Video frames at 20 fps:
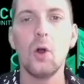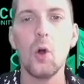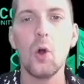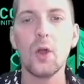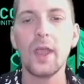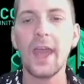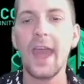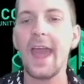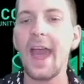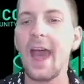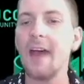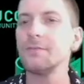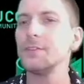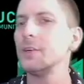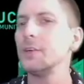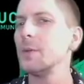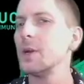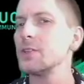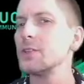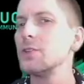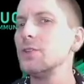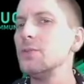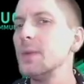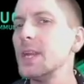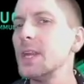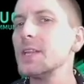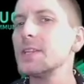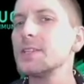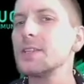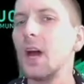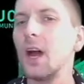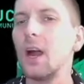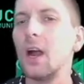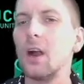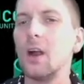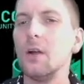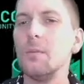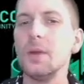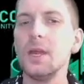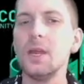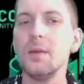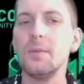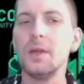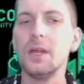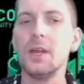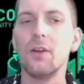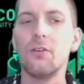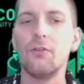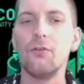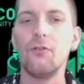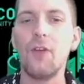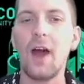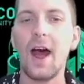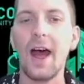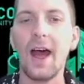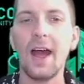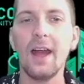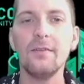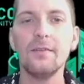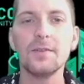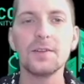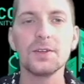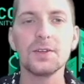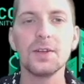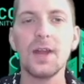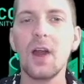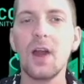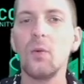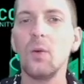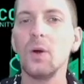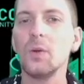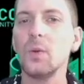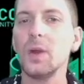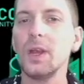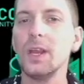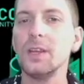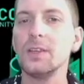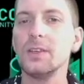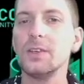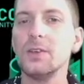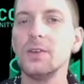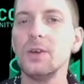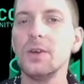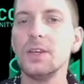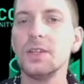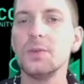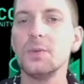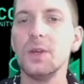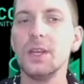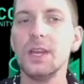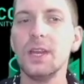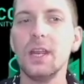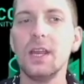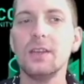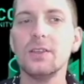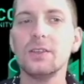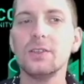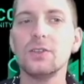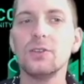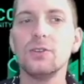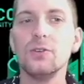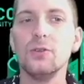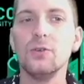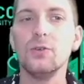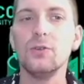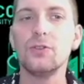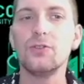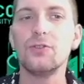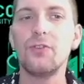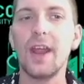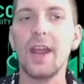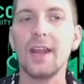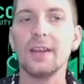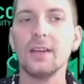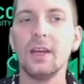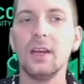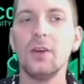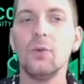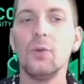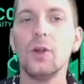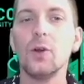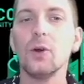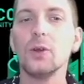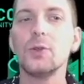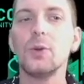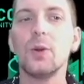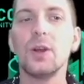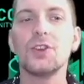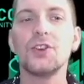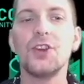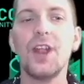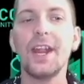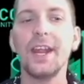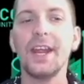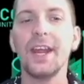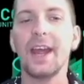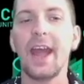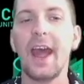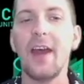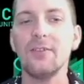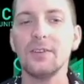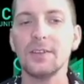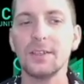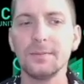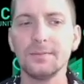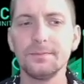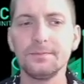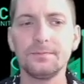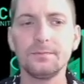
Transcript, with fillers: Okay, after about 2 minutes, our BNB arrived. So now what we need to do is we need to trade. We go to our trading account.